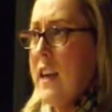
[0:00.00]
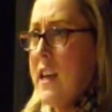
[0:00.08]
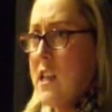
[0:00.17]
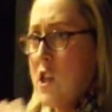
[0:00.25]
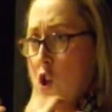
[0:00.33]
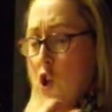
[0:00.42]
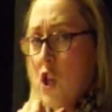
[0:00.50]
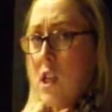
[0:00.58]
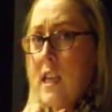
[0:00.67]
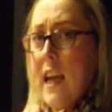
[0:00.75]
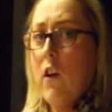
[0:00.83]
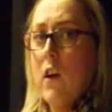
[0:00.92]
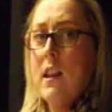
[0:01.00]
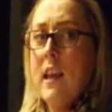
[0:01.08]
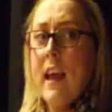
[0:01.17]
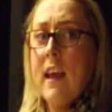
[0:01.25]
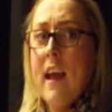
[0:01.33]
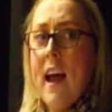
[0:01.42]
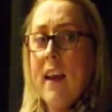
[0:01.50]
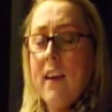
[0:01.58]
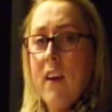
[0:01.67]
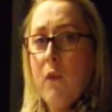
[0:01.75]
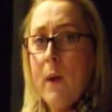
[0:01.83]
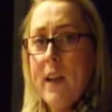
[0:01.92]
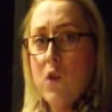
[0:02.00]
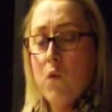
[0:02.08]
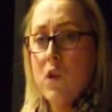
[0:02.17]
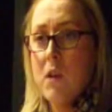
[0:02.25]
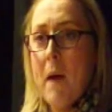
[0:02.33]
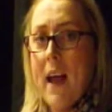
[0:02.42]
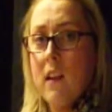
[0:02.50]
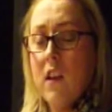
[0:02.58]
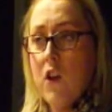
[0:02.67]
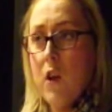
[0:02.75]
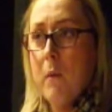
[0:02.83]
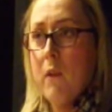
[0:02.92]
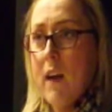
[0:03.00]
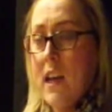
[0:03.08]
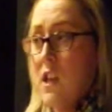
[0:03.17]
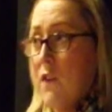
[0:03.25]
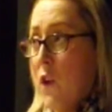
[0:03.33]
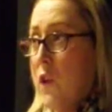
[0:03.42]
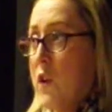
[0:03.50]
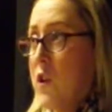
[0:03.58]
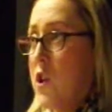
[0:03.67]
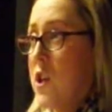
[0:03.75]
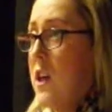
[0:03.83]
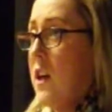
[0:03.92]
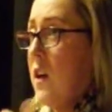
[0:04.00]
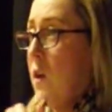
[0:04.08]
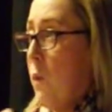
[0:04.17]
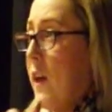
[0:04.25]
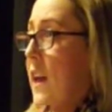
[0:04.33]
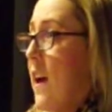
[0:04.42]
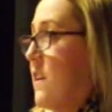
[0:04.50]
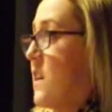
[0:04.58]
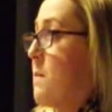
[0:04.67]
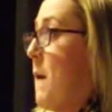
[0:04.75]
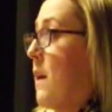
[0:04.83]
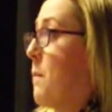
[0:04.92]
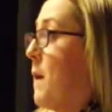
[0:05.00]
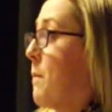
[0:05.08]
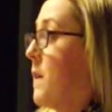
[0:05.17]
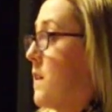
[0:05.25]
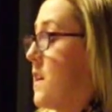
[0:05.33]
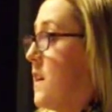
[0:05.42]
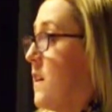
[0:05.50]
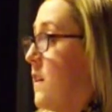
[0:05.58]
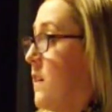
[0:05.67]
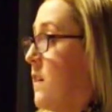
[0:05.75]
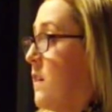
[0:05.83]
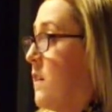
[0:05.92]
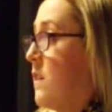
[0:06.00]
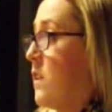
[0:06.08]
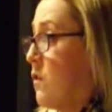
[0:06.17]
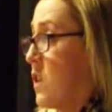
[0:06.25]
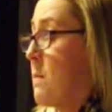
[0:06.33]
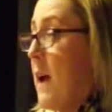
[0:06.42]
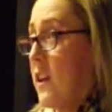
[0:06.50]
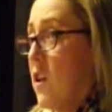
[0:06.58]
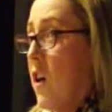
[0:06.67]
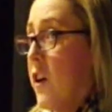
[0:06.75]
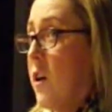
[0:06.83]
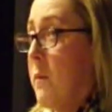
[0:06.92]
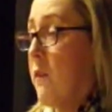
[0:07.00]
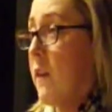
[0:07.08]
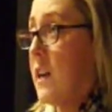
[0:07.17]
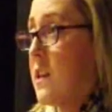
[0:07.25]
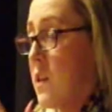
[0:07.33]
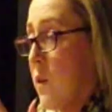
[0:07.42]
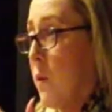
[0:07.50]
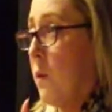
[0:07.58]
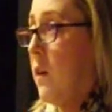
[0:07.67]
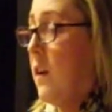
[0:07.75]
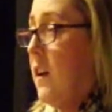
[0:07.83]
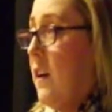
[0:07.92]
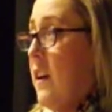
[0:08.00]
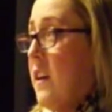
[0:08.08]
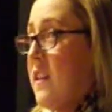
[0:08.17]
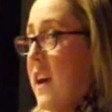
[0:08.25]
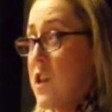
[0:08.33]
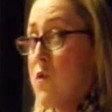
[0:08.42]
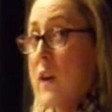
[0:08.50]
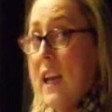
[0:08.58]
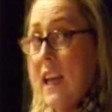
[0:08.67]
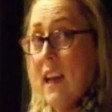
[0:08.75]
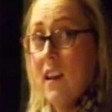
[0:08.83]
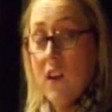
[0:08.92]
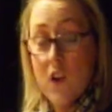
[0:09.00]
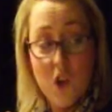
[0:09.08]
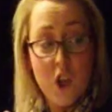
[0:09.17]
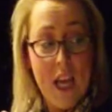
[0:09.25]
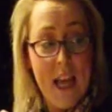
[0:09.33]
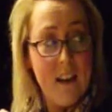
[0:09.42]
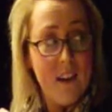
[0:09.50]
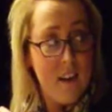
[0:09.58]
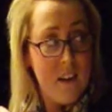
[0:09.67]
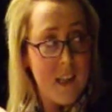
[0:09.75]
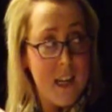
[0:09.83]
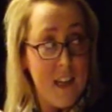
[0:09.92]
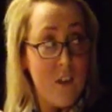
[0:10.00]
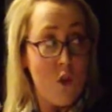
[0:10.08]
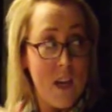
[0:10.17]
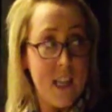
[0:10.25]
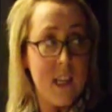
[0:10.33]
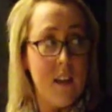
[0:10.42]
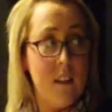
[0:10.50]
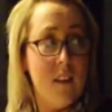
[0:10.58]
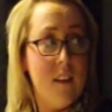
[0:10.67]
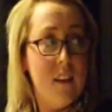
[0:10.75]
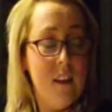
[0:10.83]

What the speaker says: Is such a sacred thing, and if we don't respect the human rights of others, we can't expect people to respect our human rights. So that's really it in a nutshell, and it's an interesting